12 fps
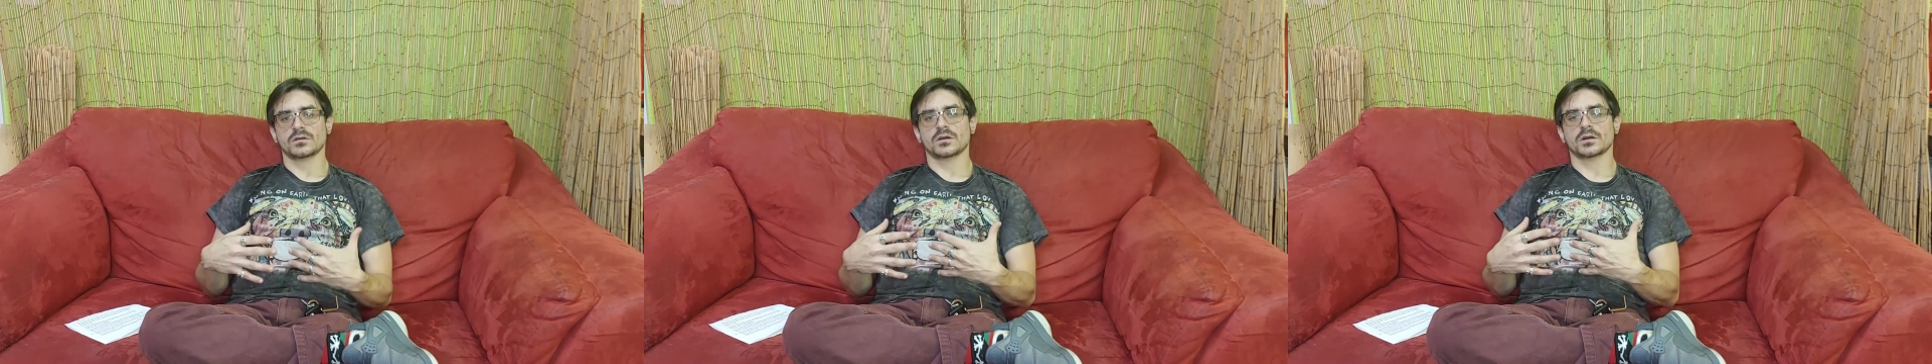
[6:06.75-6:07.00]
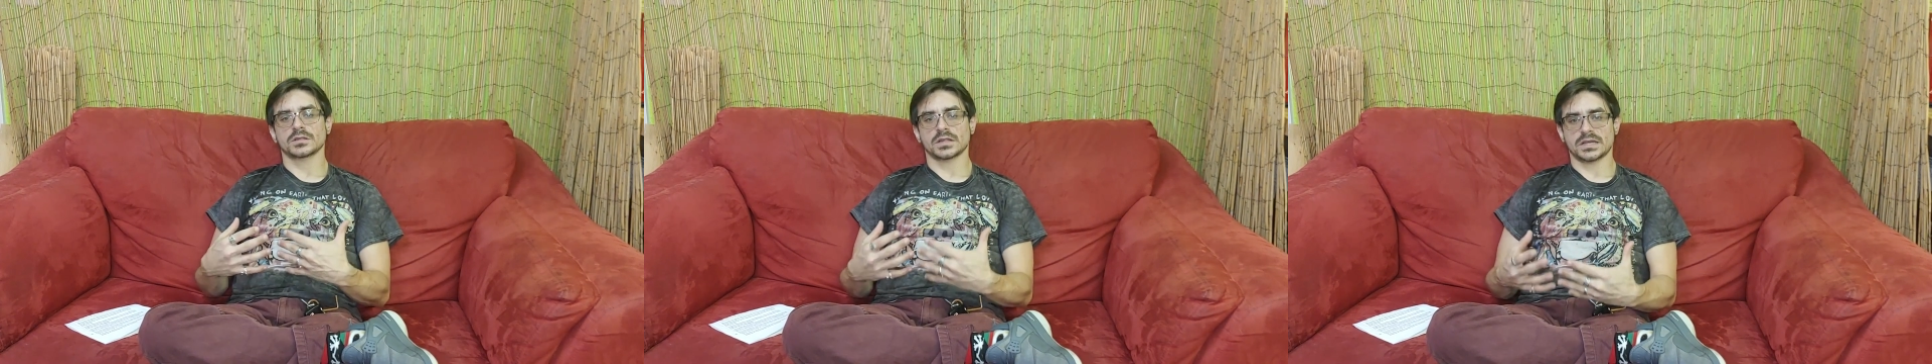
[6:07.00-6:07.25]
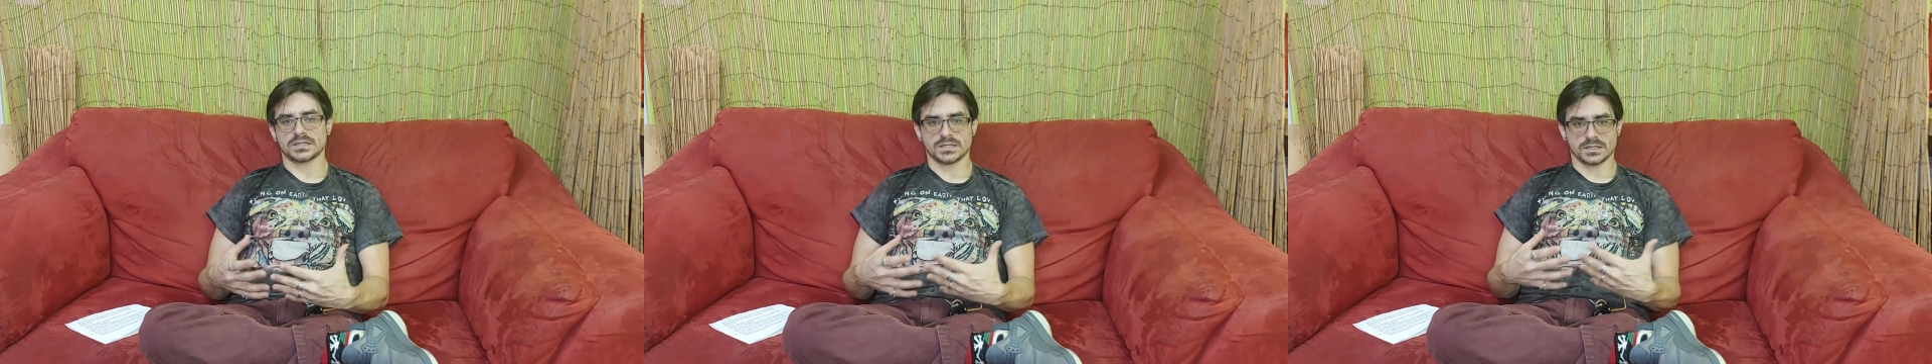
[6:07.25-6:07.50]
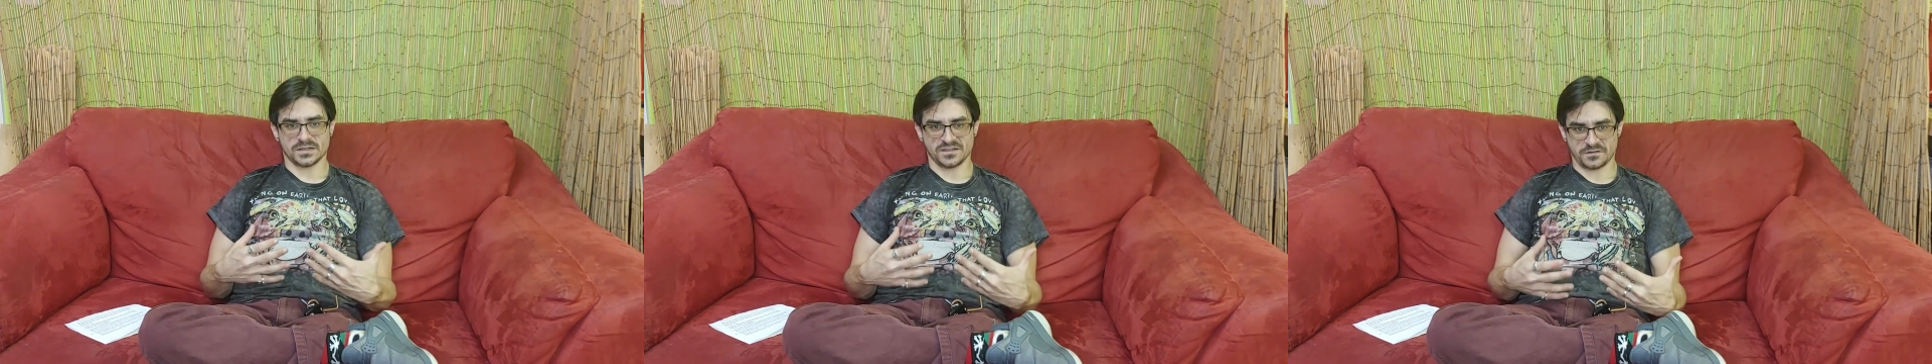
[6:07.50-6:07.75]
are less
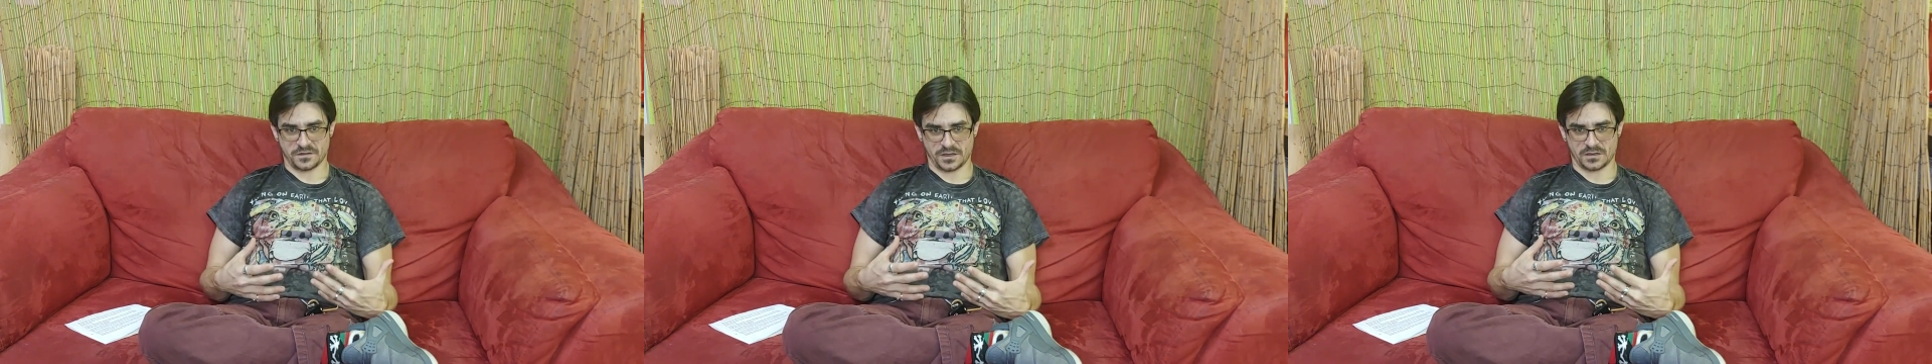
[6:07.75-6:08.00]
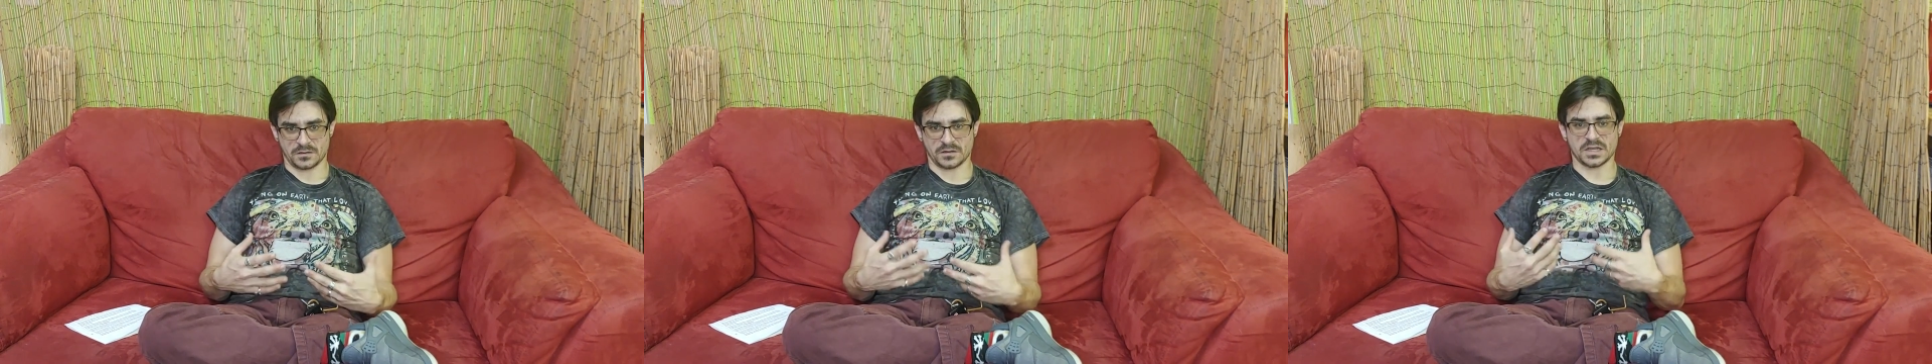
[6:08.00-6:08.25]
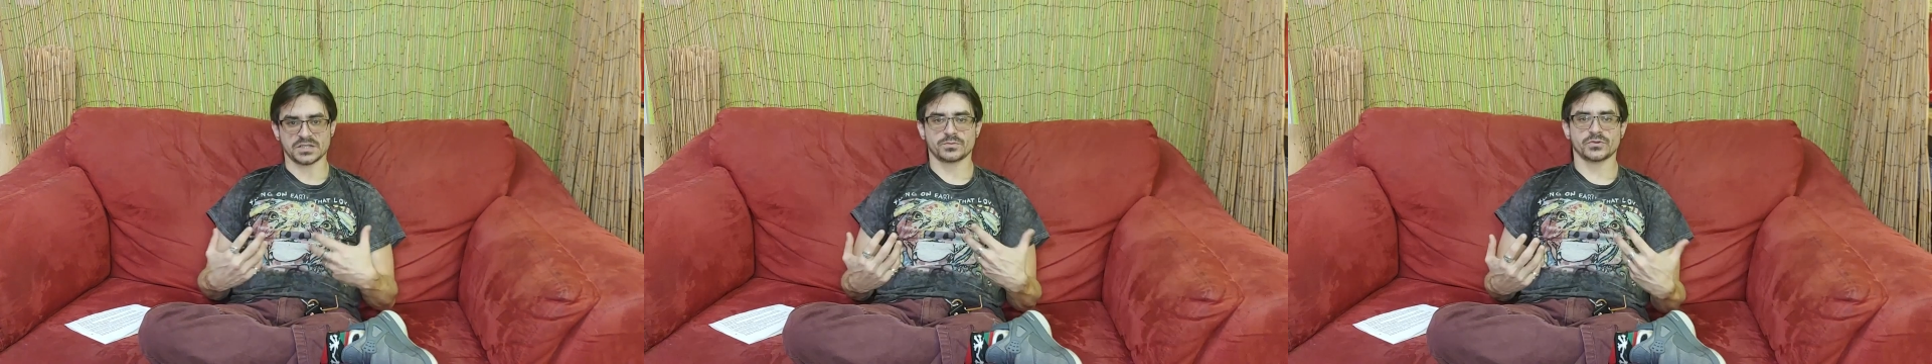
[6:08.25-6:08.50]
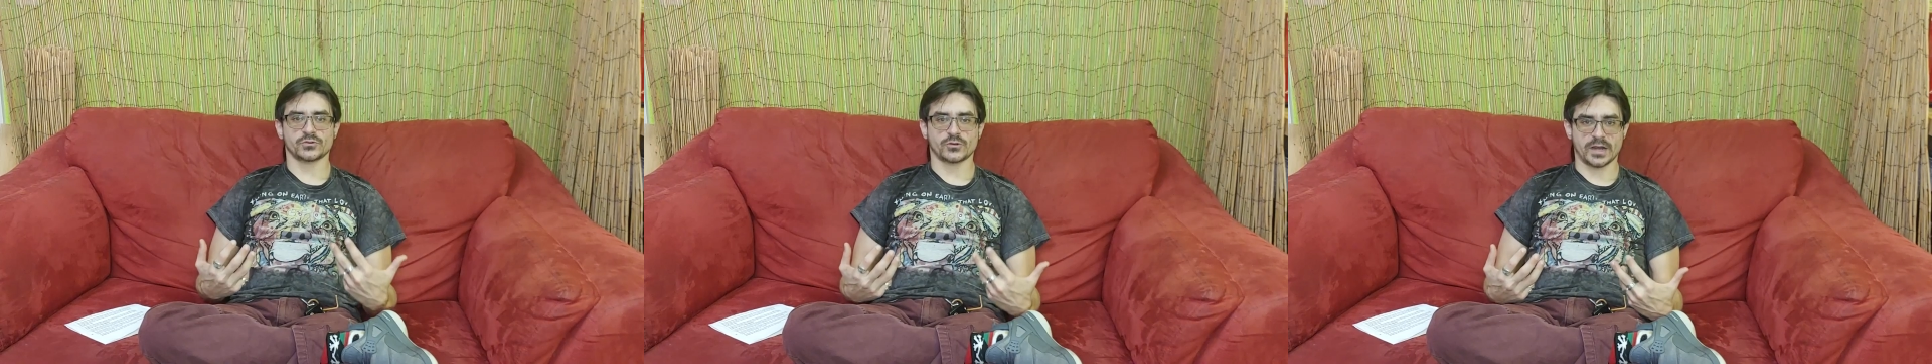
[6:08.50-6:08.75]
significant and less
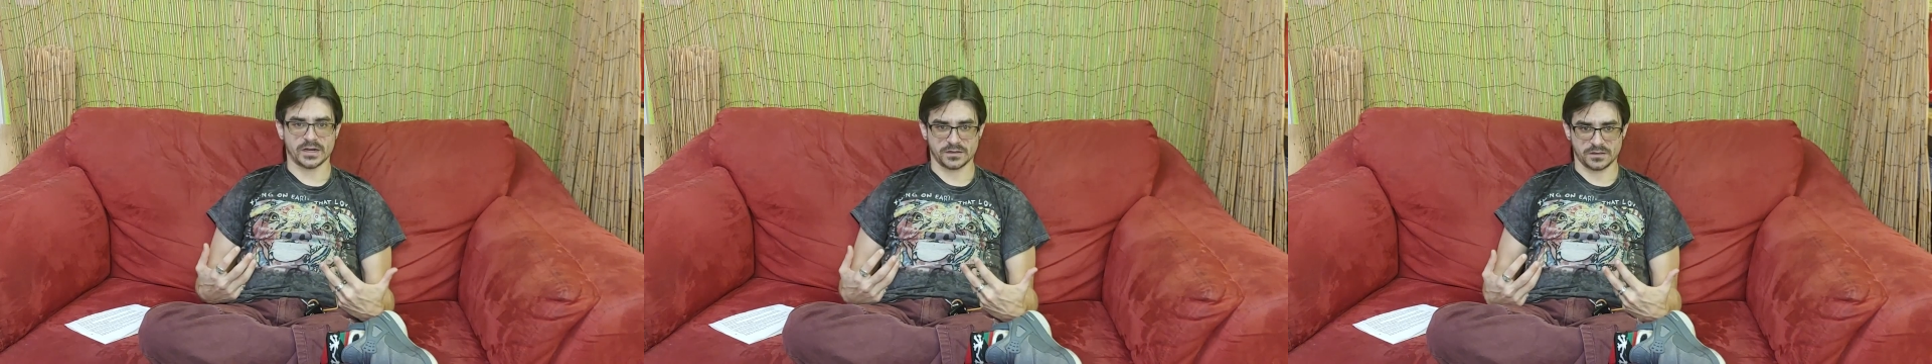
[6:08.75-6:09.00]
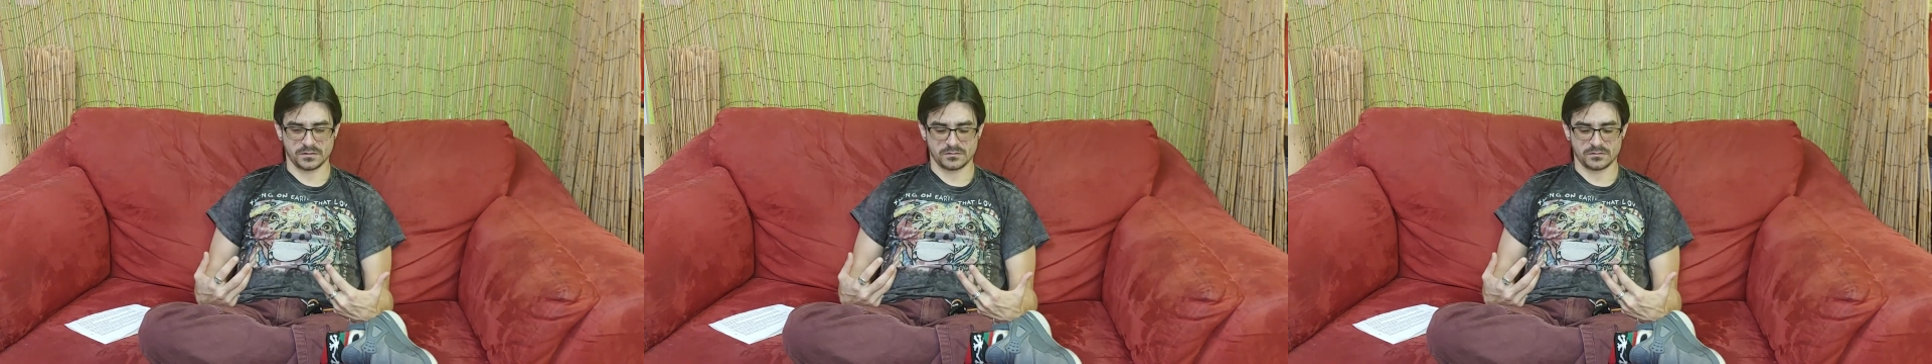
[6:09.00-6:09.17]
protracted.